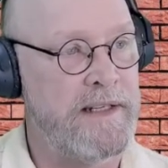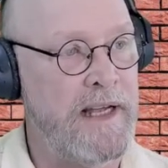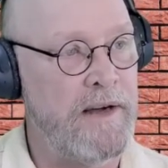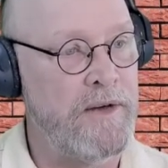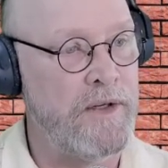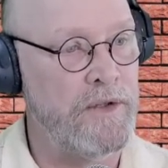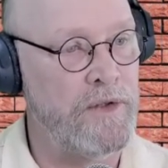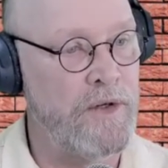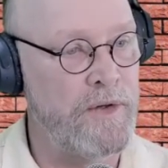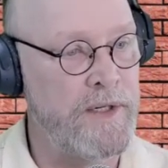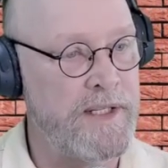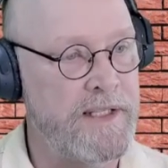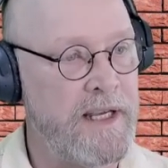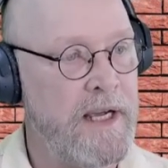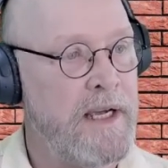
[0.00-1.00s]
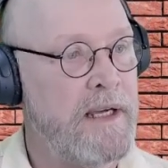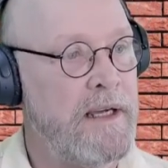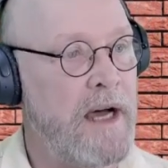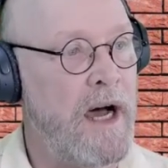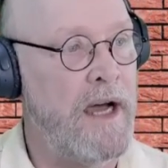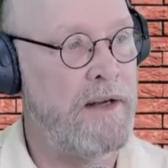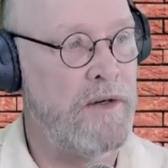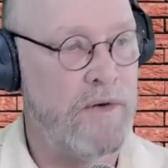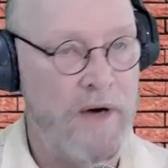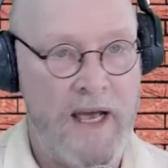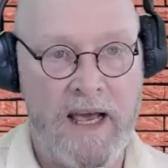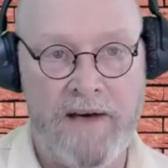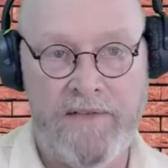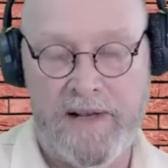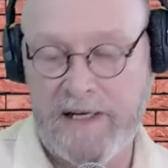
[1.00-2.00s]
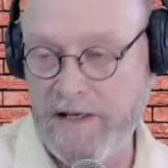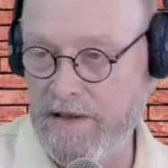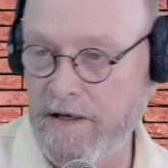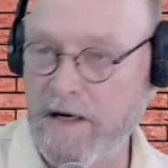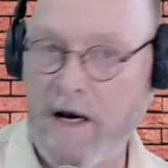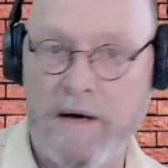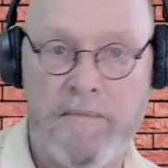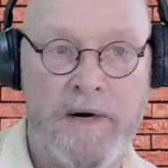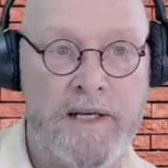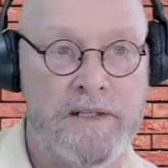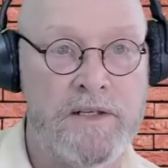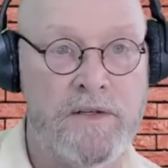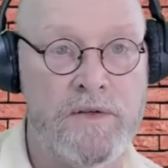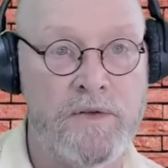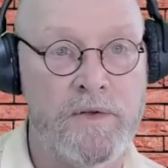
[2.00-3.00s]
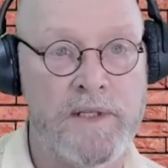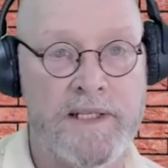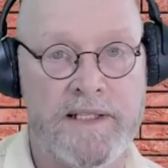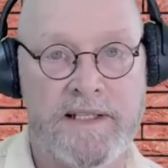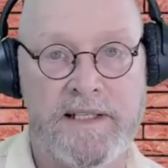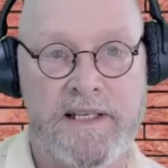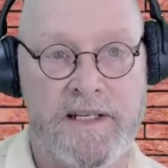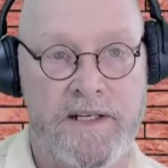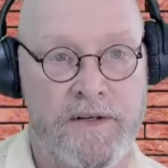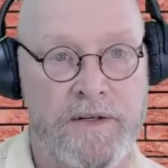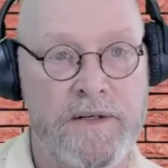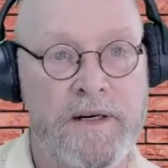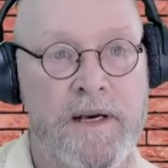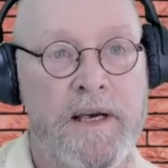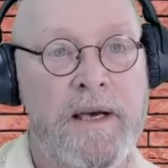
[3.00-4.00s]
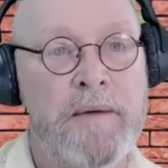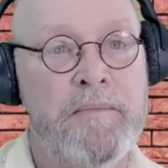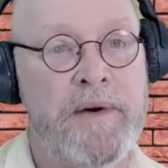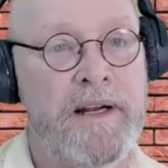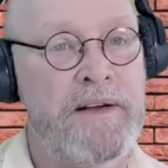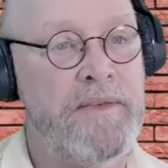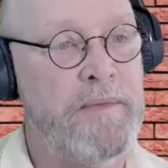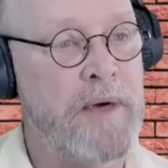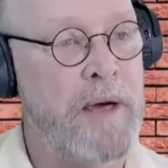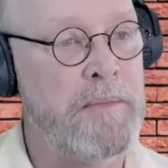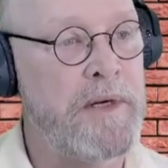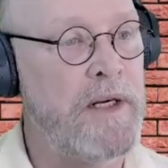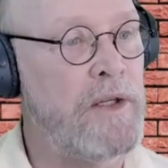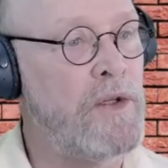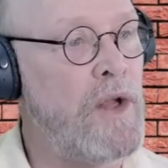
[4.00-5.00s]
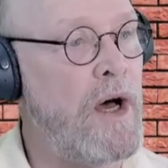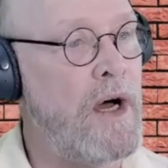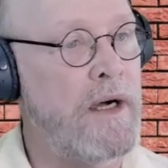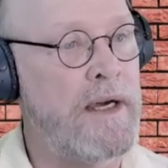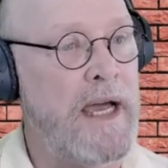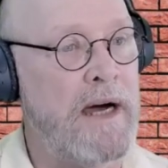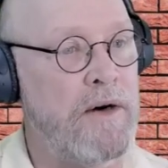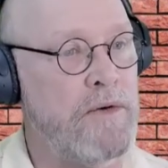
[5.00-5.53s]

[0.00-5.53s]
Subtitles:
you'll notice I don't have anything on my to-do list here, but if I'm going to log out